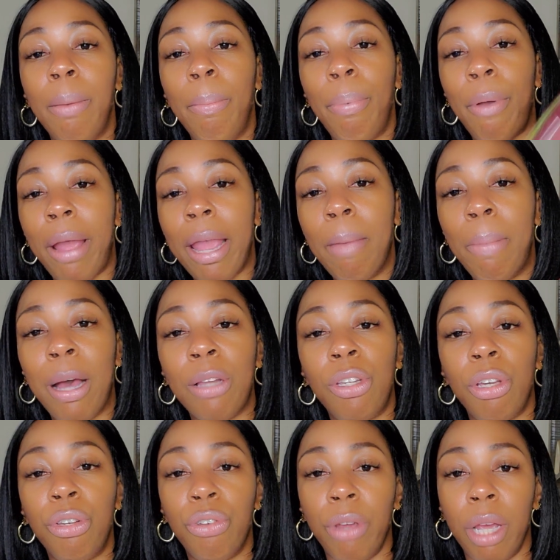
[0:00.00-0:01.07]
pray about
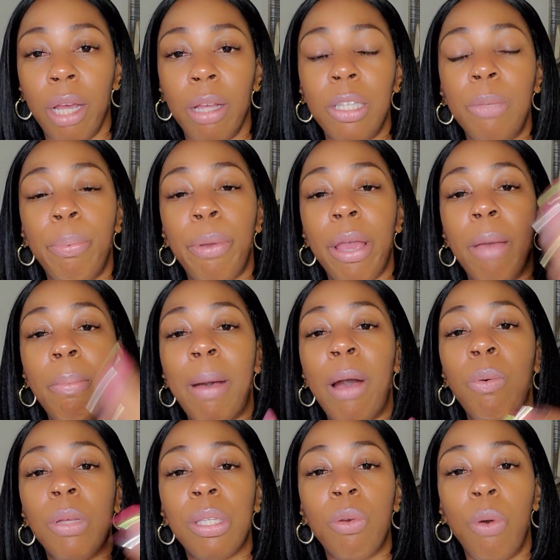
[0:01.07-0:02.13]
your triggers. Pray about
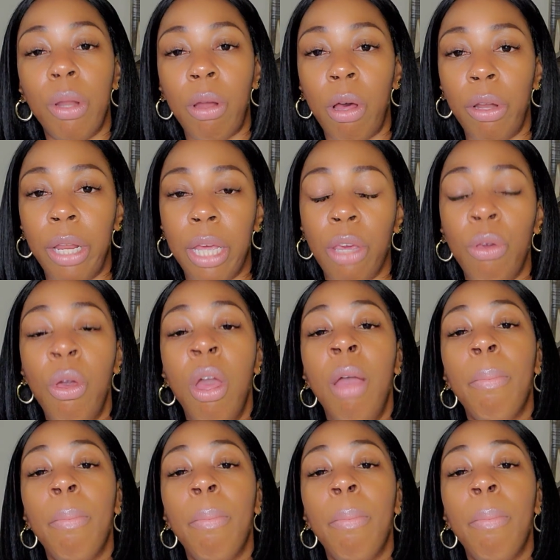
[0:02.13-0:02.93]
what's going on in you.